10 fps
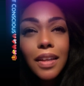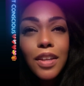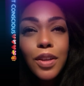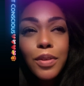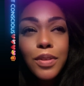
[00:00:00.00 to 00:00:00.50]

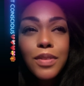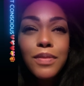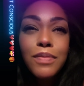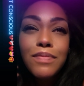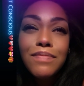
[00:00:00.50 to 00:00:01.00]

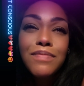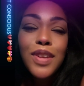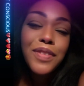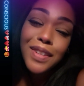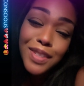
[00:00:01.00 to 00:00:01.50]
you
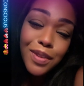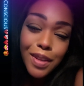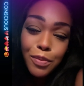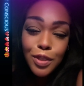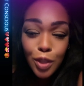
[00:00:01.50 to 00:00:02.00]
have to consider
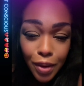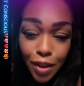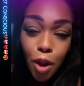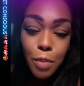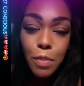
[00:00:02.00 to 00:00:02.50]
that we're sowing
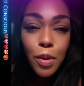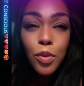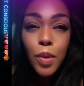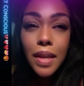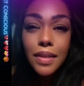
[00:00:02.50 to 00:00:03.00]
karma both
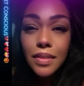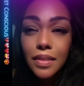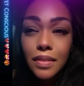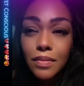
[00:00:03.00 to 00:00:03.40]
ways.